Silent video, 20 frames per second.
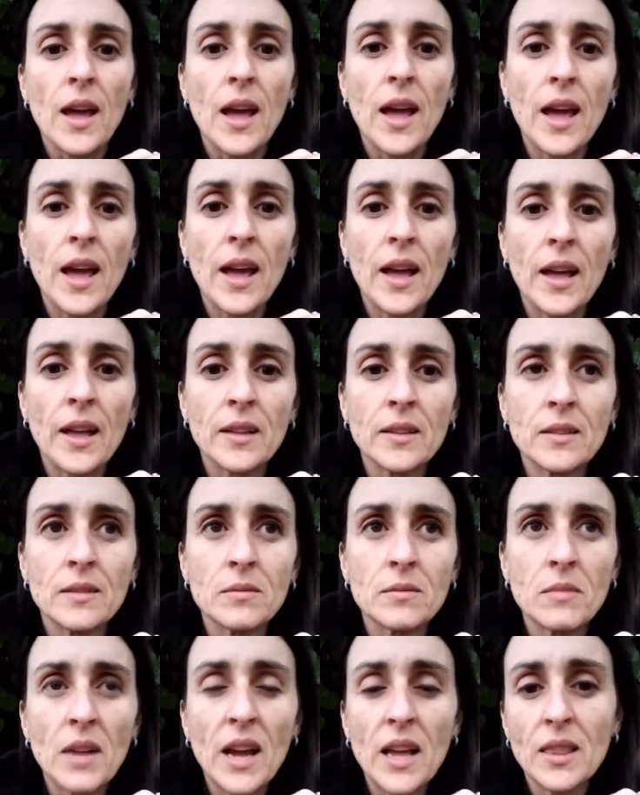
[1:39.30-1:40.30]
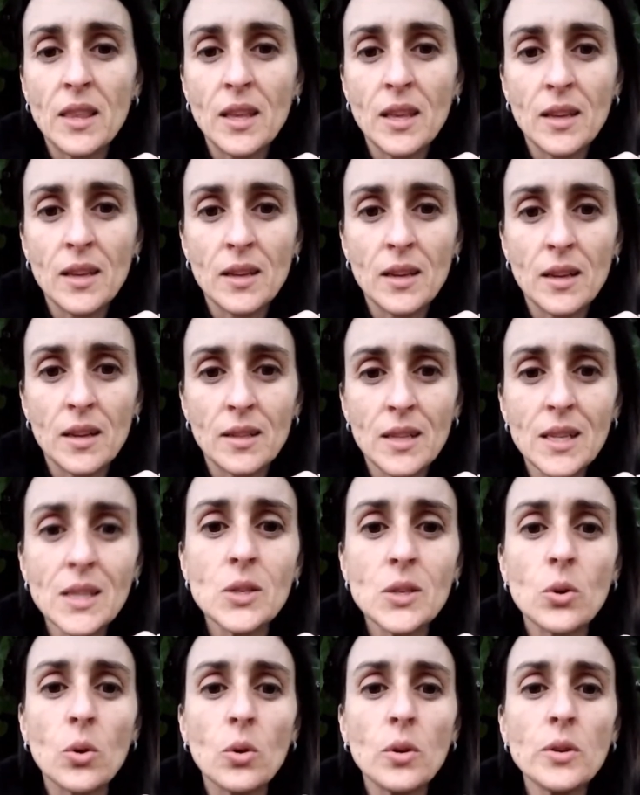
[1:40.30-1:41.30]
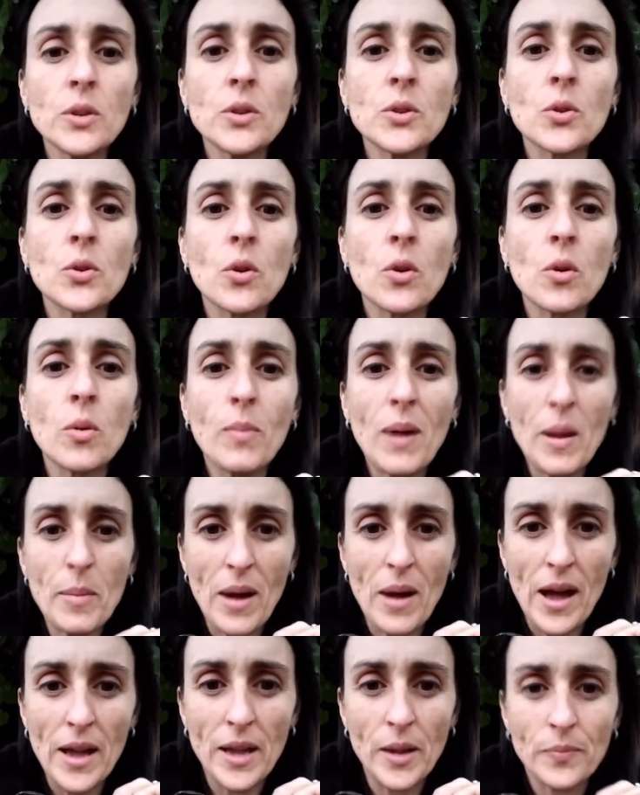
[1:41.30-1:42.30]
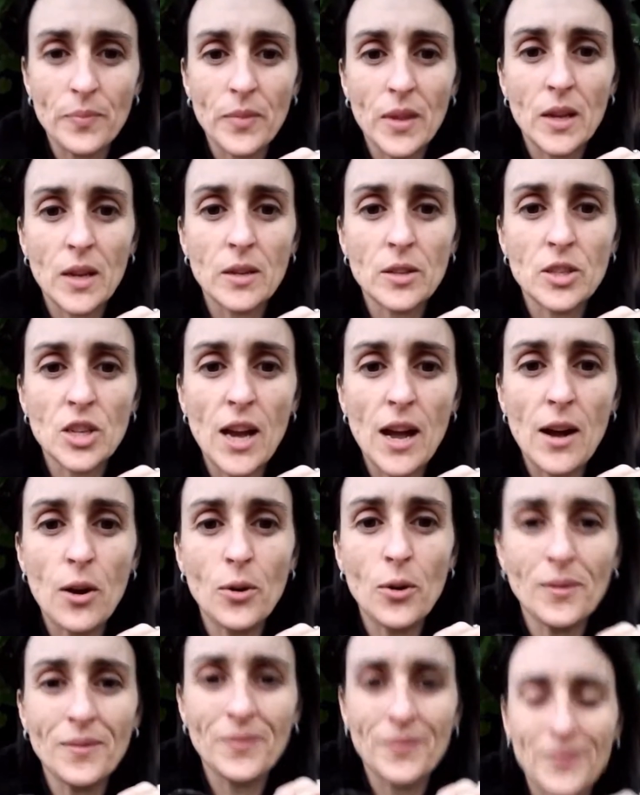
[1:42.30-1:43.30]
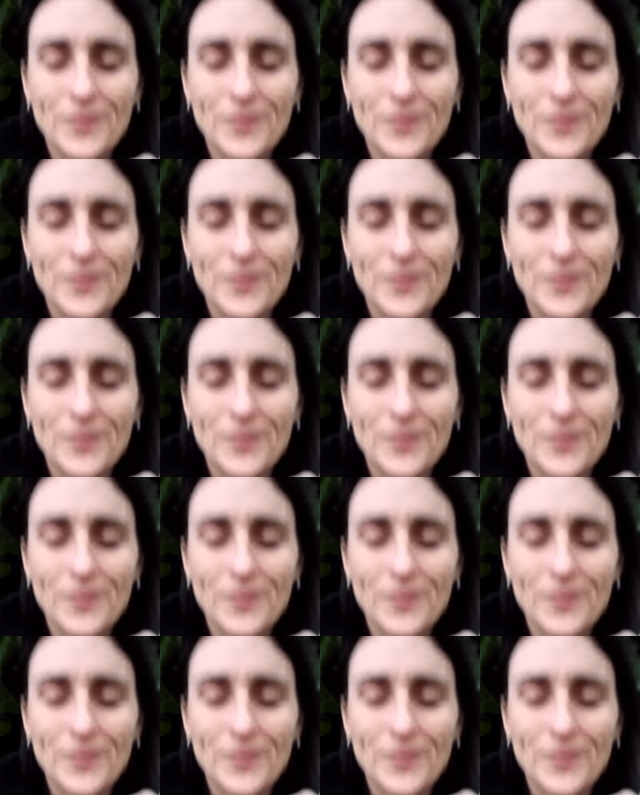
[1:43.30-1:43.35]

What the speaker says: And I think that's all, so bye bye. Ciao.